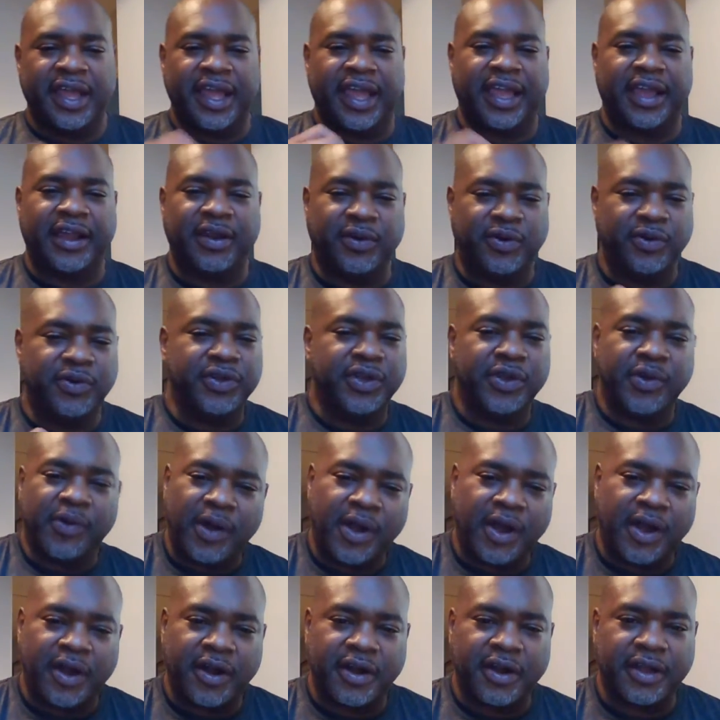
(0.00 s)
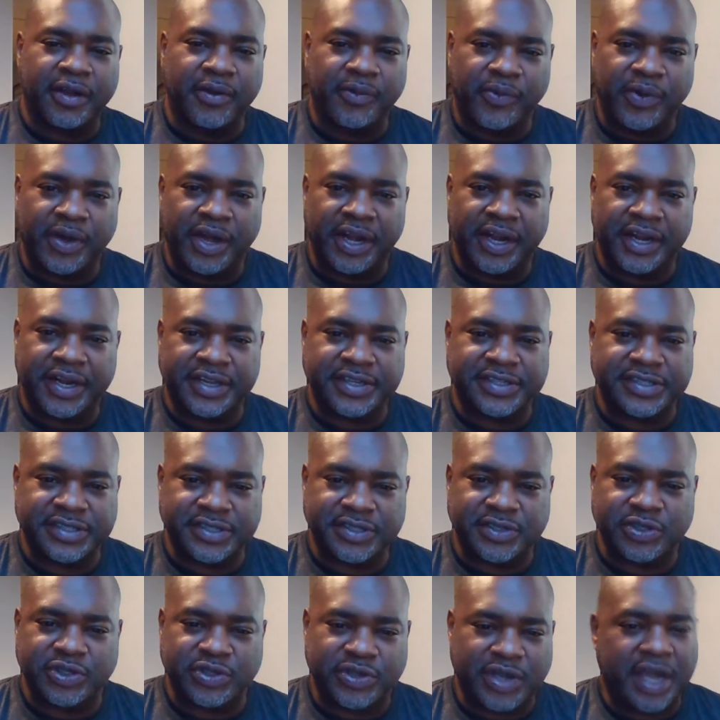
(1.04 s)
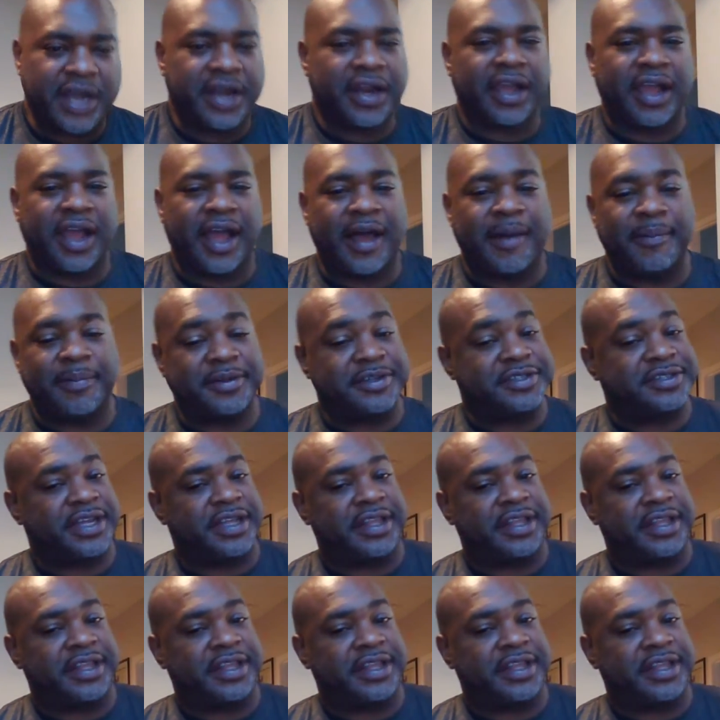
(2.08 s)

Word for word: and who you are and what it is that you're trying to accomplish.